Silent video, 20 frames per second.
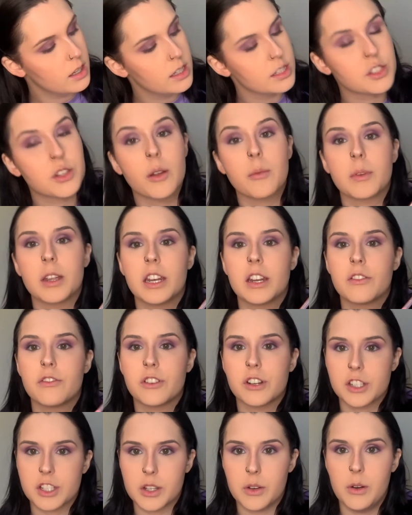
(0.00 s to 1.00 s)
So I'm gonna
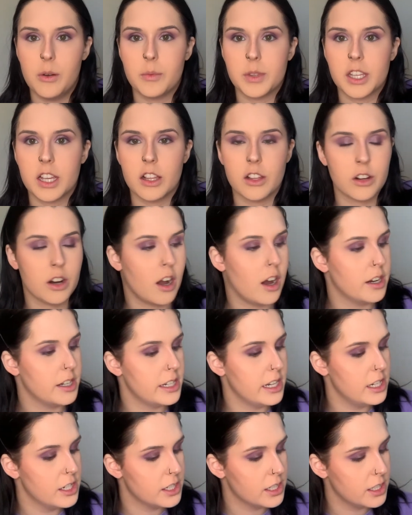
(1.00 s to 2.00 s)
first go in with the color
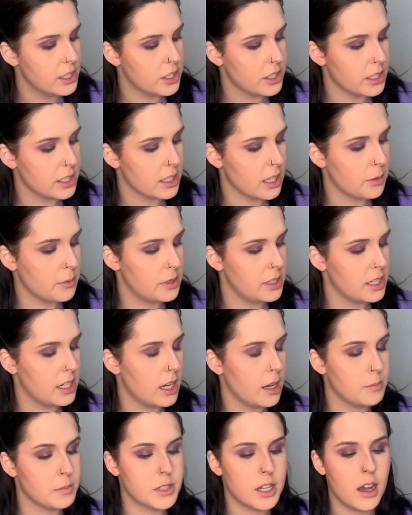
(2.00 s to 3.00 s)
Audacious, just like we did
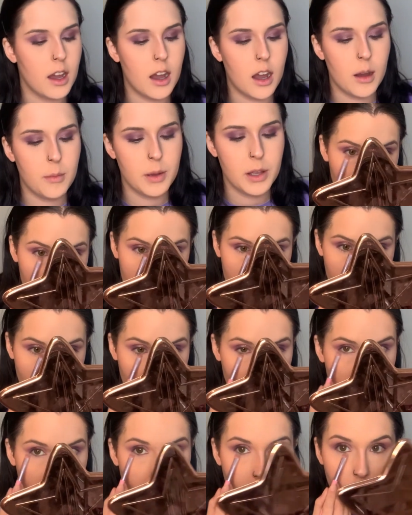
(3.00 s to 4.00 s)
up top,
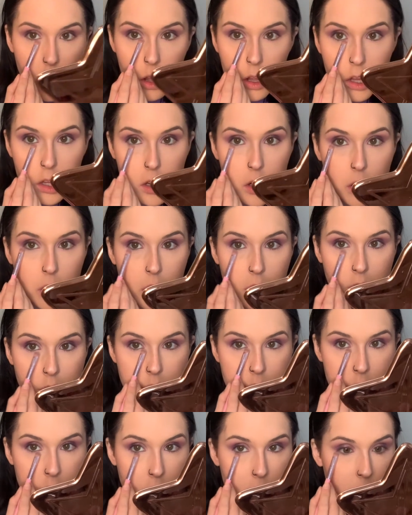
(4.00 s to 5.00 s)
going all
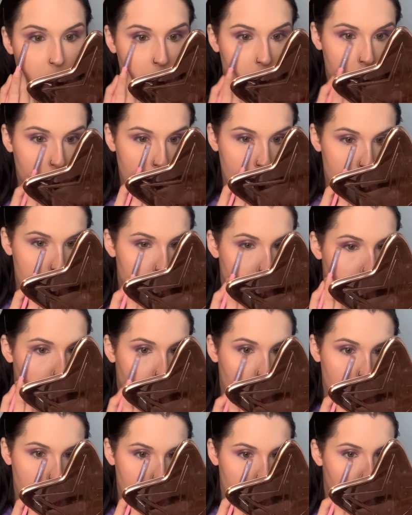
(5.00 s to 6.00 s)
across the lower lash
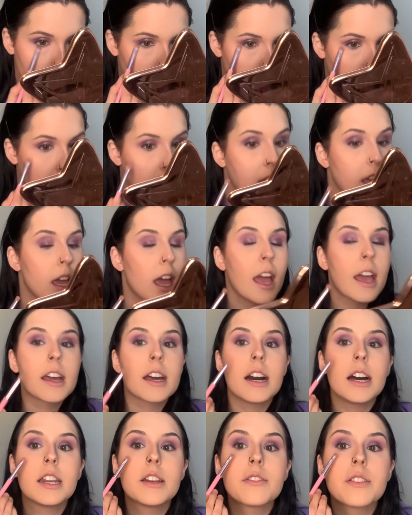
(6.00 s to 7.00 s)
line and
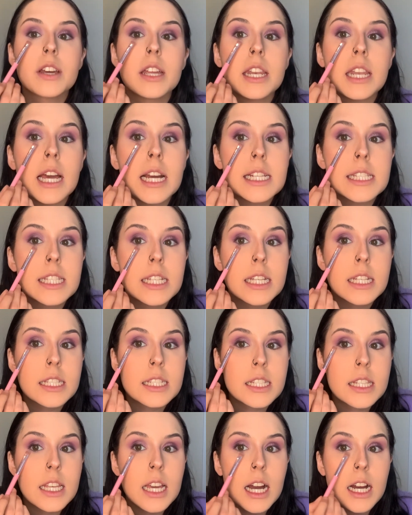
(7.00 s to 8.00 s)
kind of connecting it
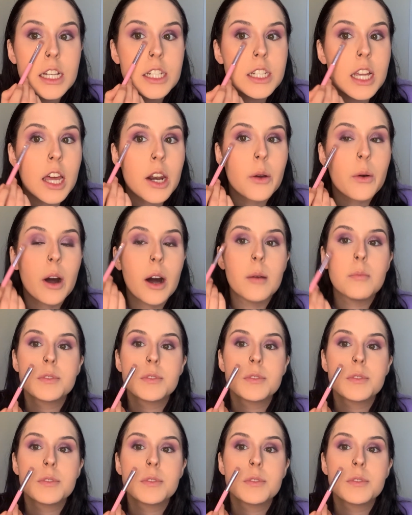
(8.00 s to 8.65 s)
to the eyeshadow up